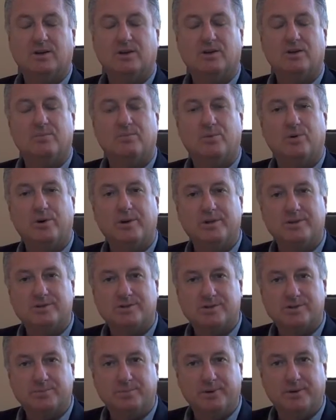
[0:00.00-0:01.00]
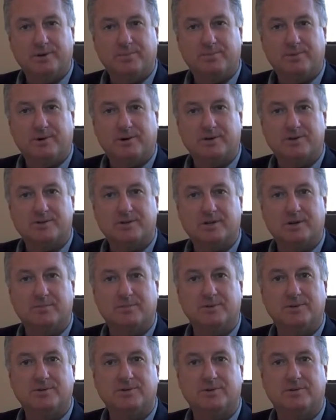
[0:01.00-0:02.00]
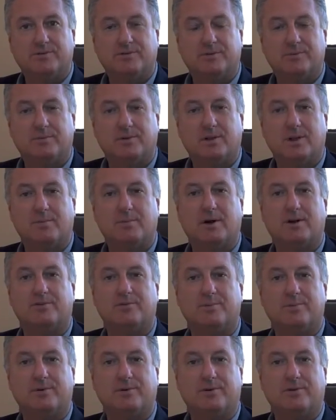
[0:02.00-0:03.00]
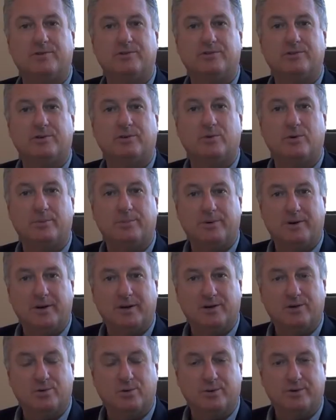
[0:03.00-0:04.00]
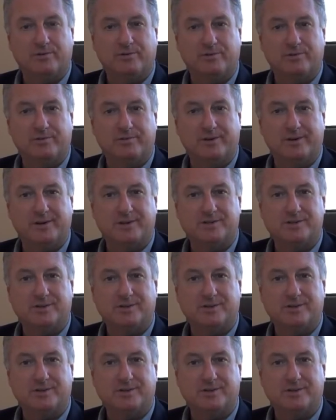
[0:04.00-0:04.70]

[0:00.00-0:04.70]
Good morning. This is Peter Burns coming to you from Club Entrepreneurs corporate headquarters in Phoenix,